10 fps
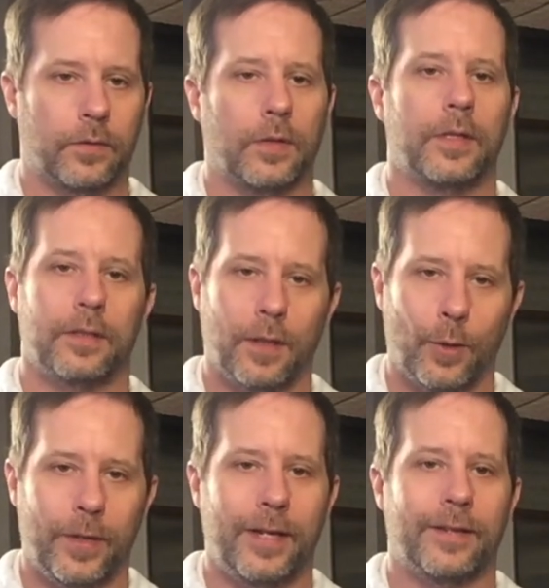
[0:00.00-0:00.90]
this
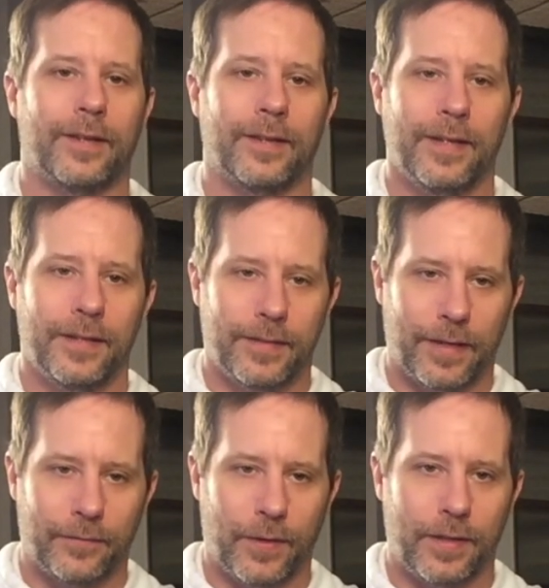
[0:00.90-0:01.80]
low E to the
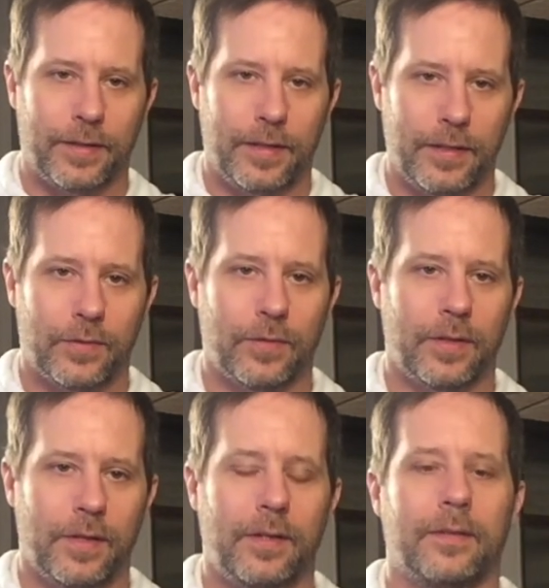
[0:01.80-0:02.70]
second fret of the D
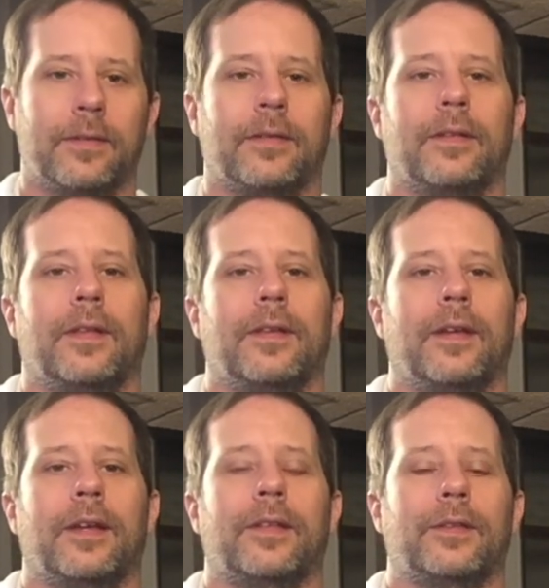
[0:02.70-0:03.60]
string E,
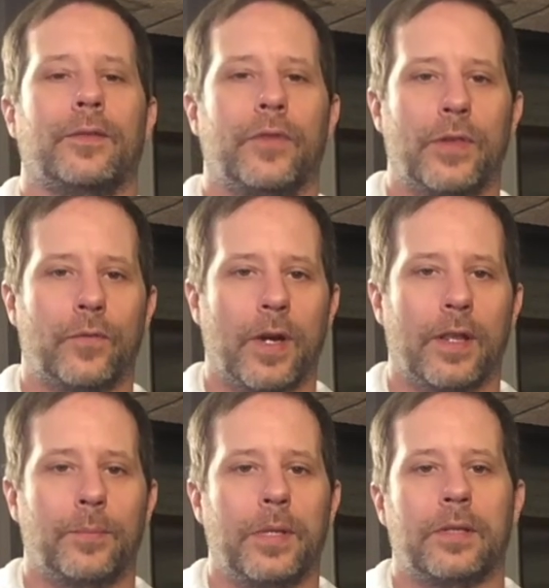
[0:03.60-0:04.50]
and then to the fifth fret of
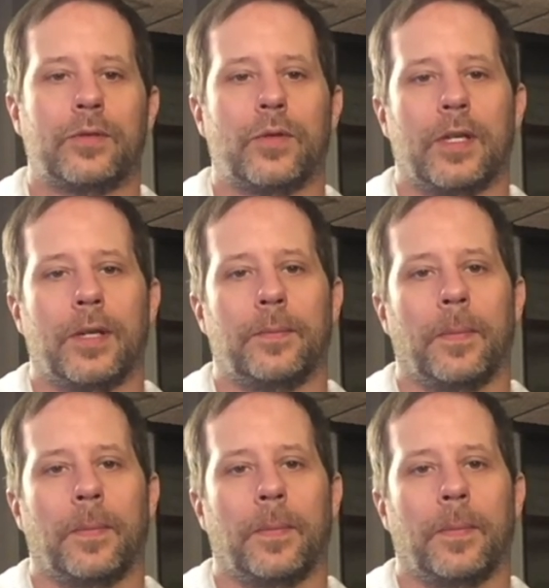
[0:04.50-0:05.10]
the B string E.